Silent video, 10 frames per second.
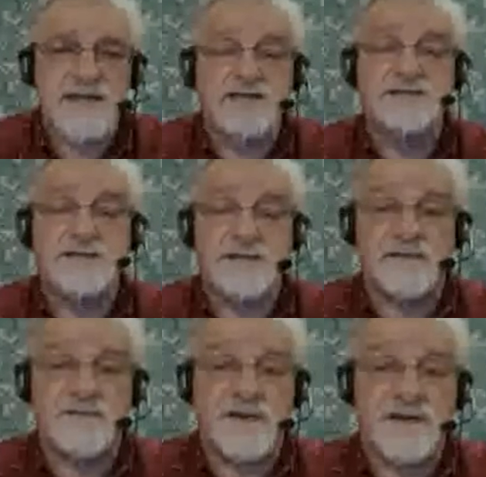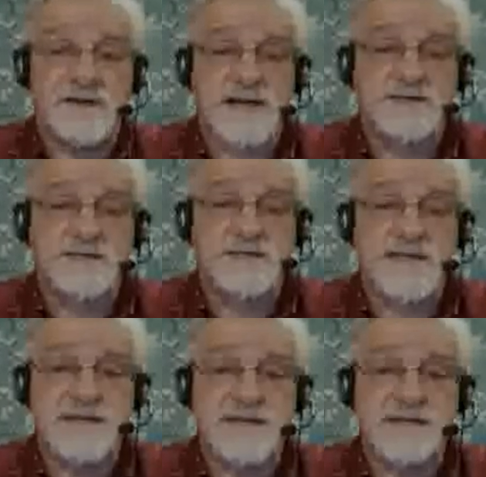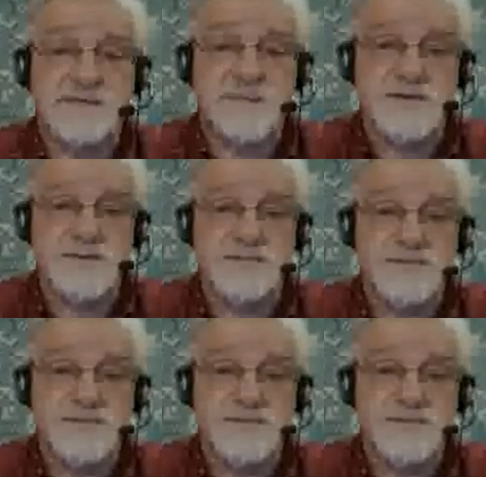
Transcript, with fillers: until that file until that data has been